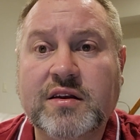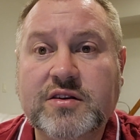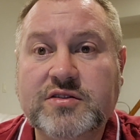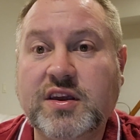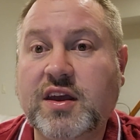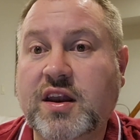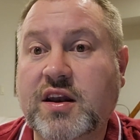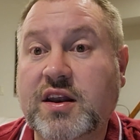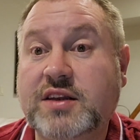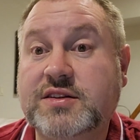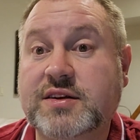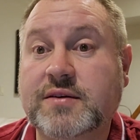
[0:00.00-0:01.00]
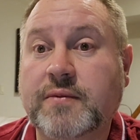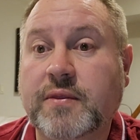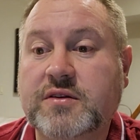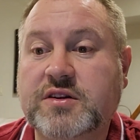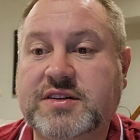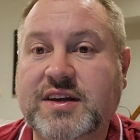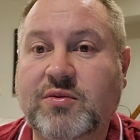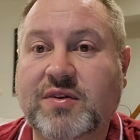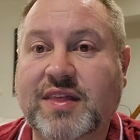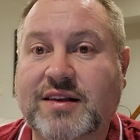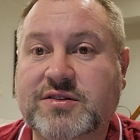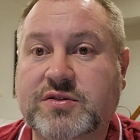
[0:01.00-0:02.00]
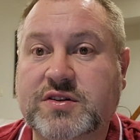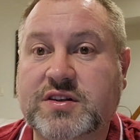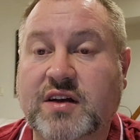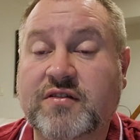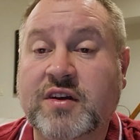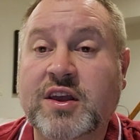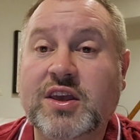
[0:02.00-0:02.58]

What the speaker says: So you're going to need to deal with that sort of stuff.